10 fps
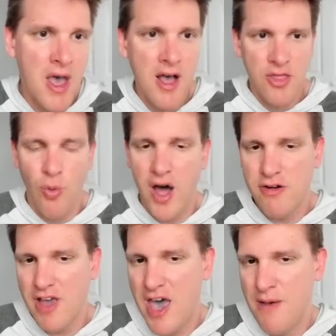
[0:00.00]
The
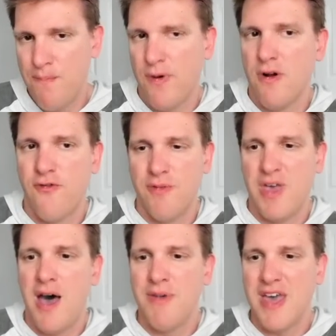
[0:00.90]
Wandering Emperor from
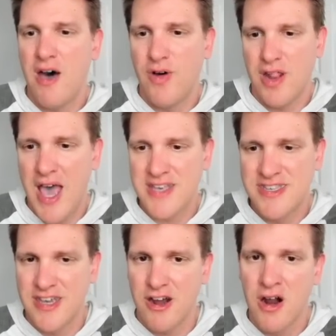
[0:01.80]
Kamigawa
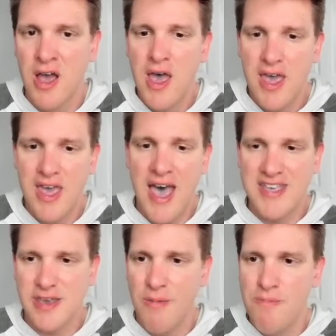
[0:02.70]
last year
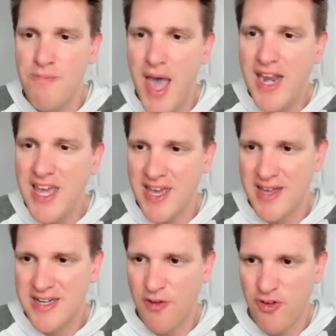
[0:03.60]
has many
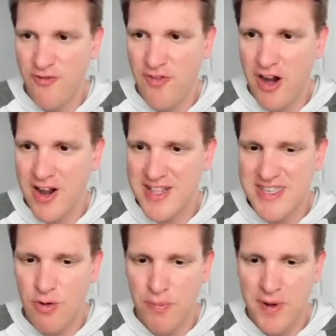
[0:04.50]
different variants
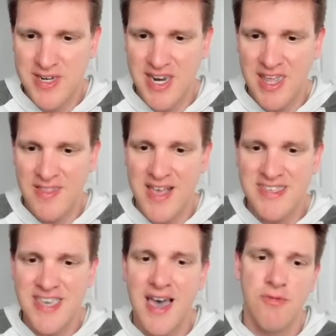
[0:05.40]
that were printed in that
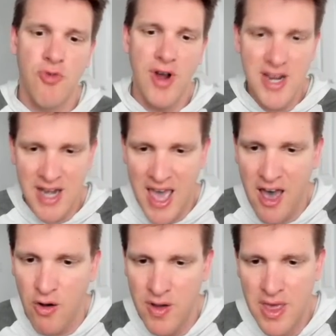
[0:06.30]
set. Right
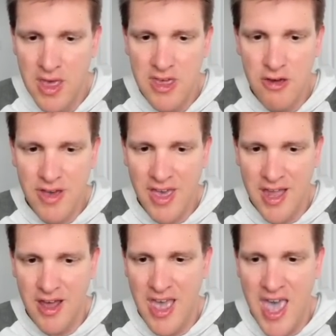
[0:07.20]
now, you can
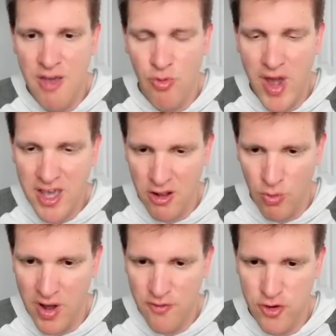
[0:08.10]
get a regular
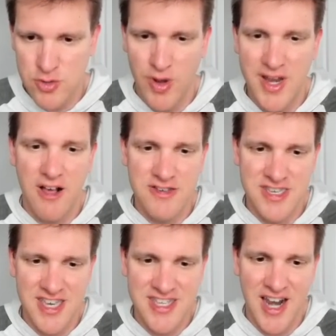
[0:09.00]
one for
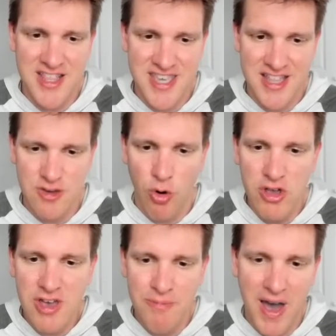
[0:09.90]
$20.69, or
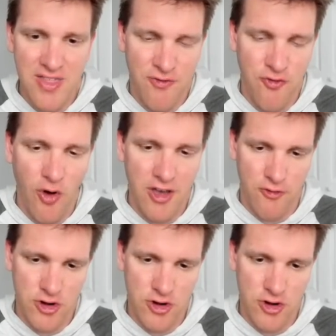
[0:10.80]
you can buy the foil for